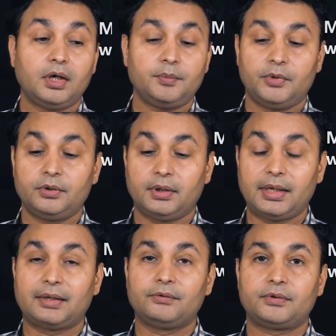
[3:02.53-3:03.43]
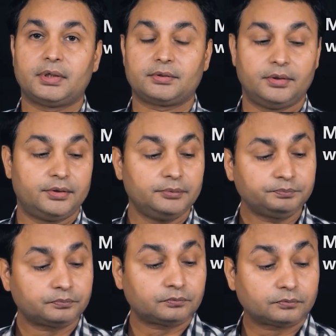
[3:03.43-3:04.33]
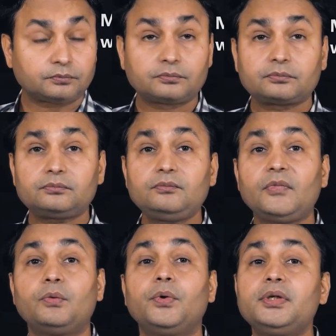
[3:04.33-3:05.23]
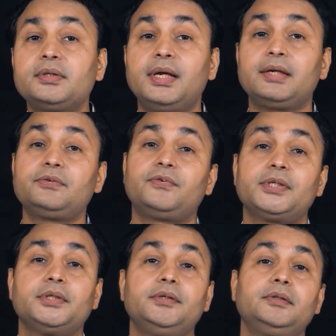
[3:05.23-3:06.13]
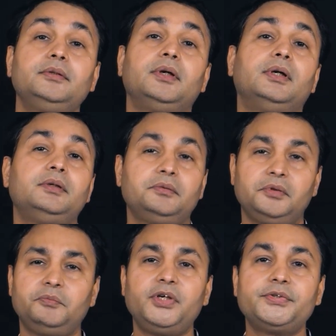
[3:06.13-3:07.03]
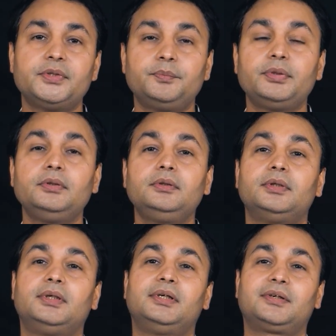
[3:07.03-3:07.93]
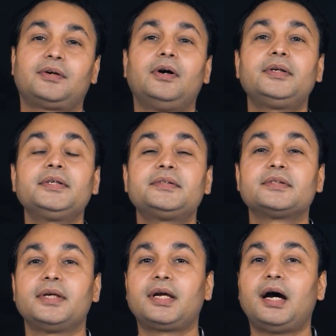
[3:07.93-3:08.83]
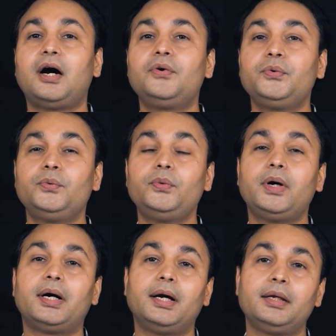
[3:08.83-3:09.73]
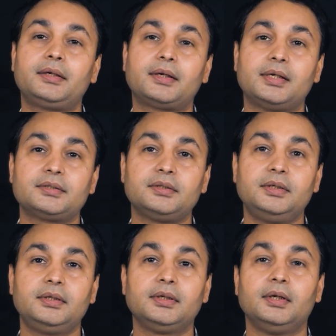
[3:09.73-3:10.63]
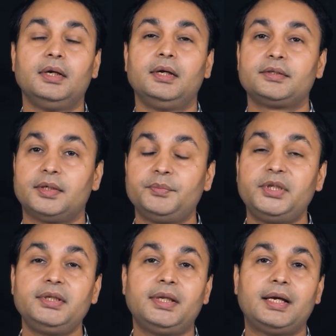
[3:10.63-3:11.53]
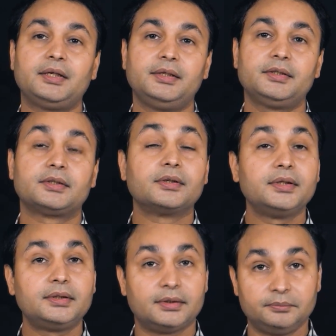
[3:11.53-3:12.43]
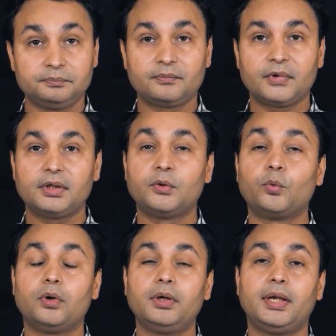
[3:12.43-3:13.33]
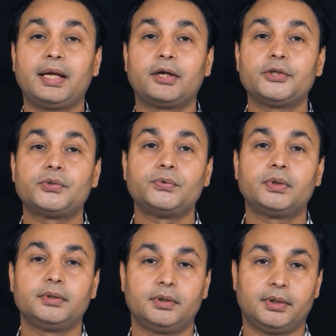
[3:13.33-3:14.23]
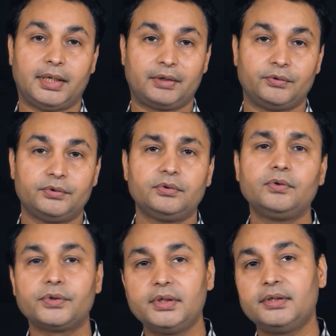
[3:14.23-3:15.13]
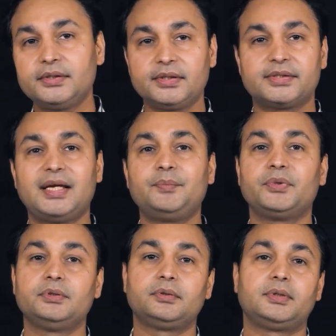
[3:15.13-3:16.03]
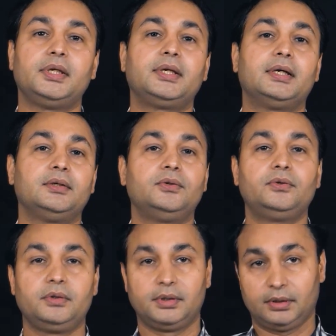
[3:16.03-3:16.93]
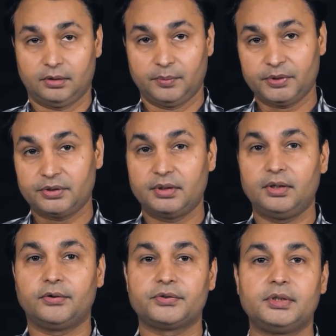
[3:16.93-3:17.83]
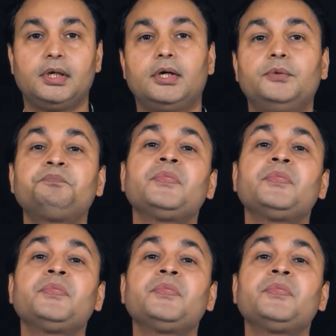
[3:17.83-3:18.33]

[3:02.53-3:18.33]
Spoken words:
about language translation, what is language translation? Very simple context is like, how do I translate something that is written in one language to another language? So here is an example saying hello, namaste, or siao.